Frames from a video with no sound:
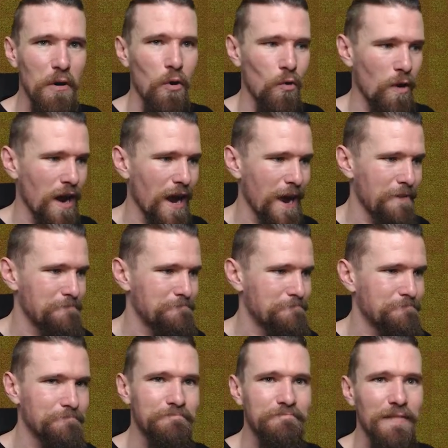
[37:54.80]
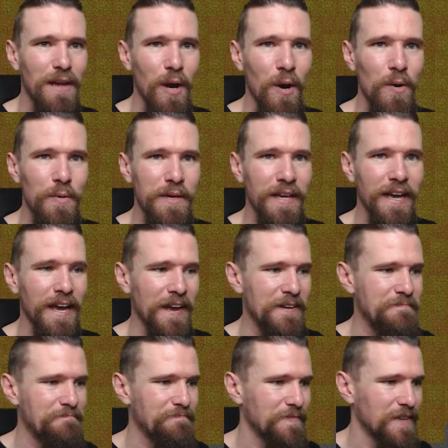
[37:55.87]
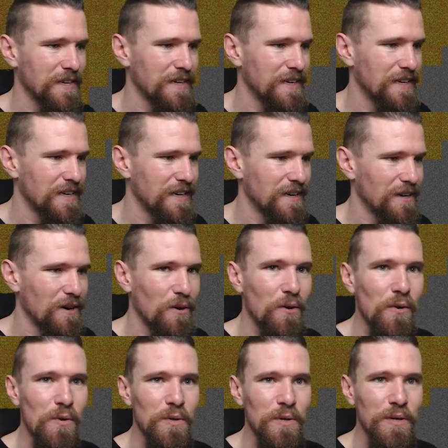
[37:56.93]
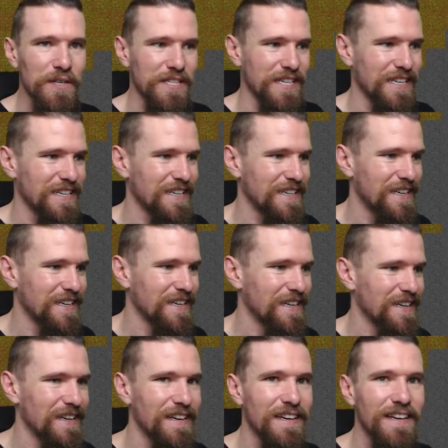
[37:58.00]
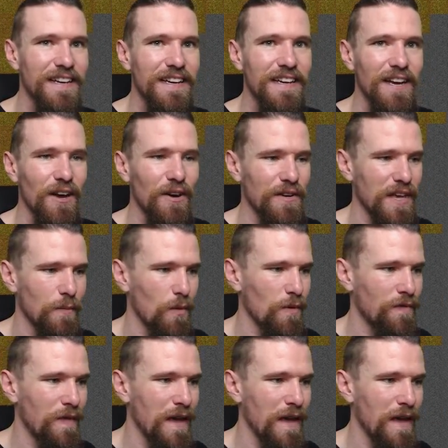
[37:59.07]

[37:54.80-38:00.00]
Alright. Okay. All good. Okay, well, with